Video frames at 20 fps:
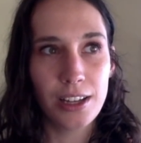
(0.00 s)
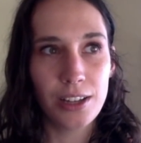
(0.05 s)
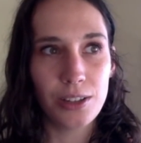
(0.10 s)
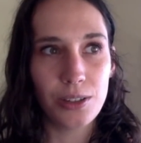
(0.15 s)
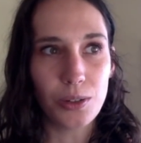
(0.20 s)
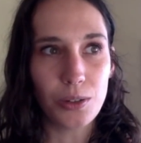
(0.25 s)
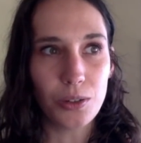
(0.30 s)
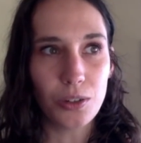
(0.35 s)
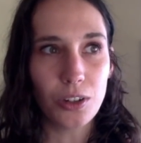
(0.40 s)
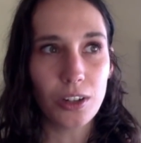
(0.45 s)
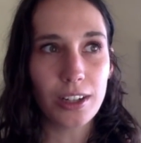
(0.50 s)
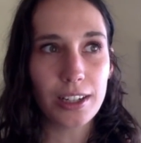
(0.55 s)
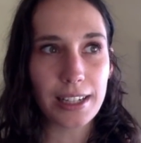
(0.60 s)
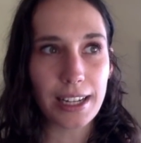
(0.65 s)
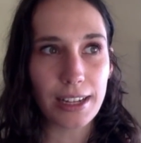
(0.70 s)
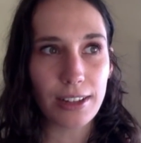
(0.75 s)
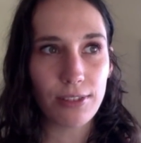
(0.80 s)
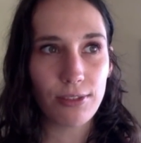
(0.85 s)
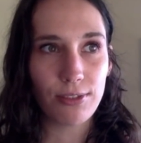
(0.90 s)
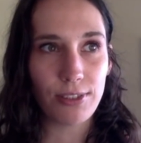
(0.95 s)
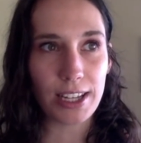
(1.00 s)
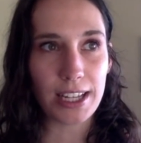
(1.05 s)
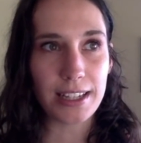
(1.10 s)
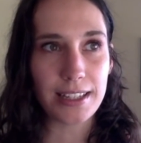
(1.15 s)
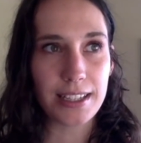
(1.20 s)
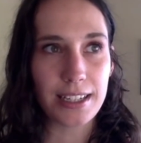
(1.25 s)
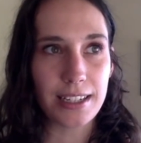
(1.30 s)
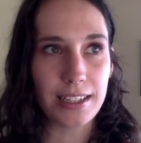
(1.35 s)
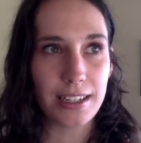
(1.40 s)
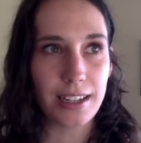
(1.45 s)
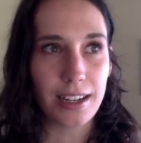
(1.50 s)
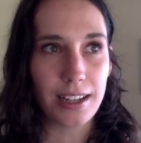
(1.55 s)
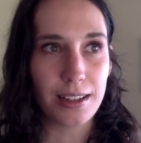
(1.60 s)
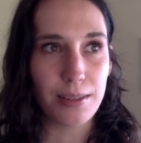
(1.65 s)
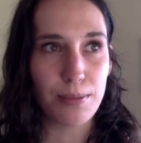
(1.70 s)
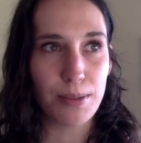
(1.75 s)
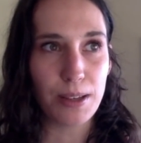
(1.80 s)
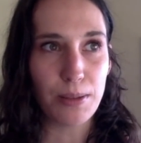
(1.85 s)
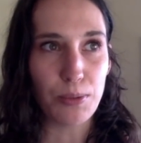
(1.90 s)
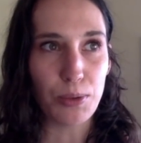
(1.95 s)
Your aura like feeds into other
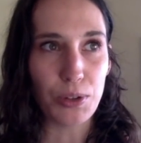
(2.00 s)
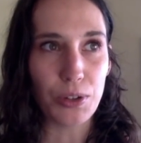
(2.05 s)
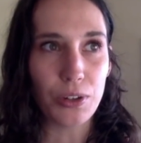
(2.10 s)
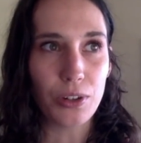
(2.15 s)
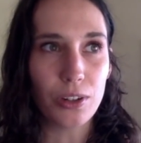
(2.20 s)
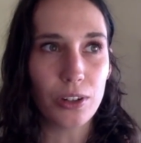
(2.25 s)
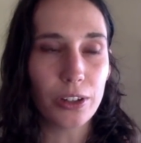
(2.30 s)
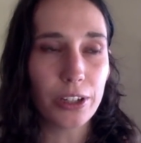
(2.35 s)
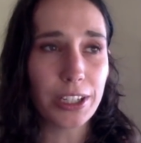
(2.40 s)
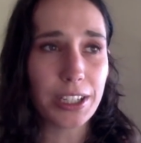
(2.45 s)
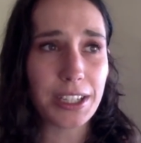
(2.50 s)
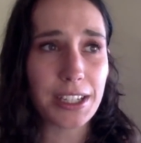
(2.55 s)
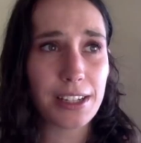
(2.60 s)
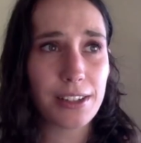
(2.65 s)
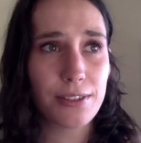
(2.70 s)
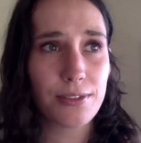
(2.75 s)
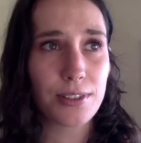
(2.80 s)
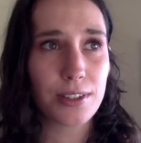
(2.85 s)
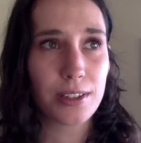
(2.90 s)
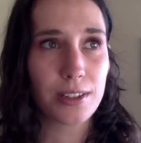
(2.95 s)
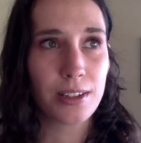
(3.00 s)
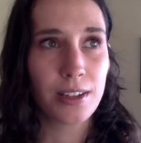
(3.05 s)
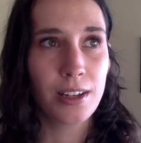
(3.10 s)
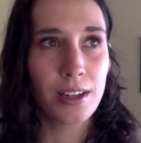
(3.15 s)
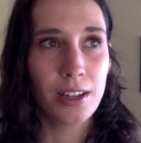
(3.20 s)
people. Your aura gives.